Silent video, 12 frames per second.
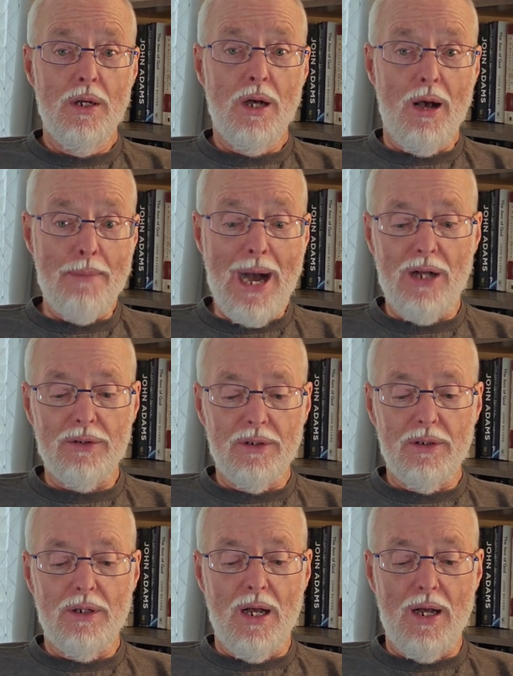
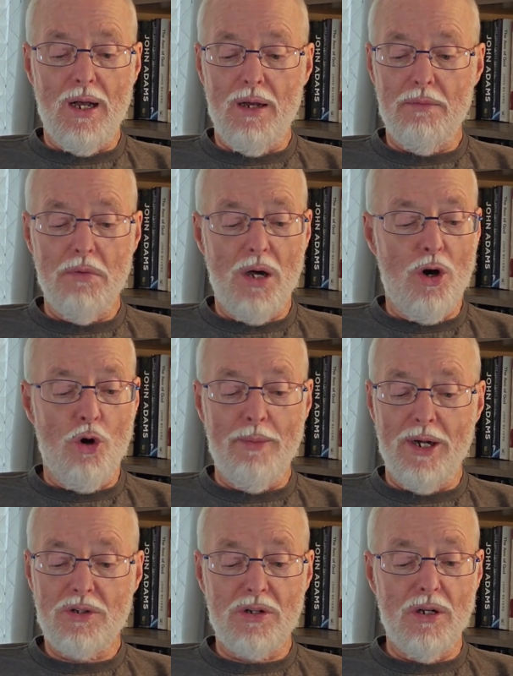about uh, a whole
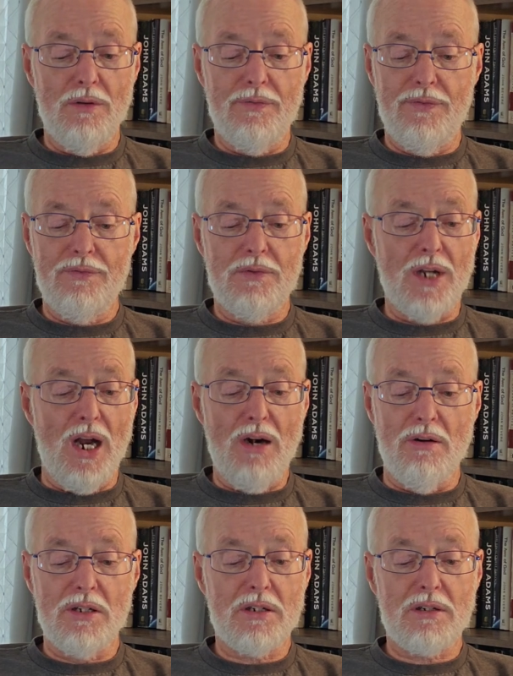bunch of
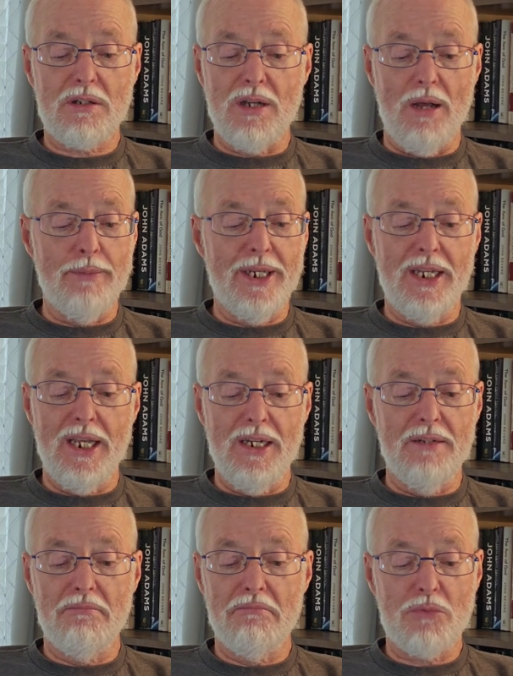terrorists coming in
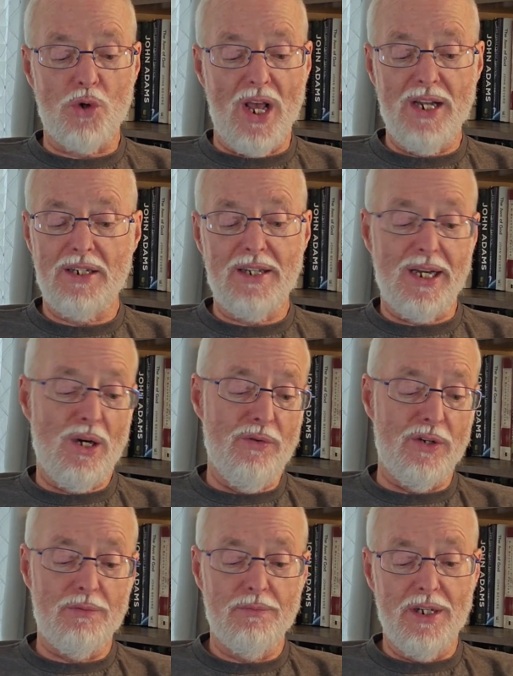and trying to take
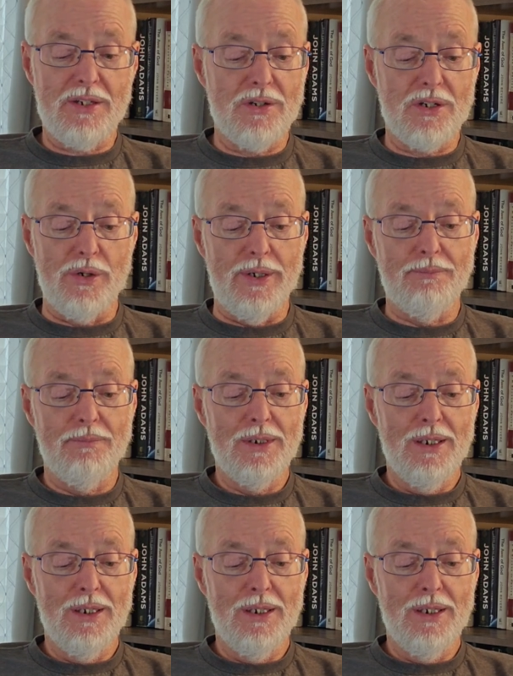over. Listen to it.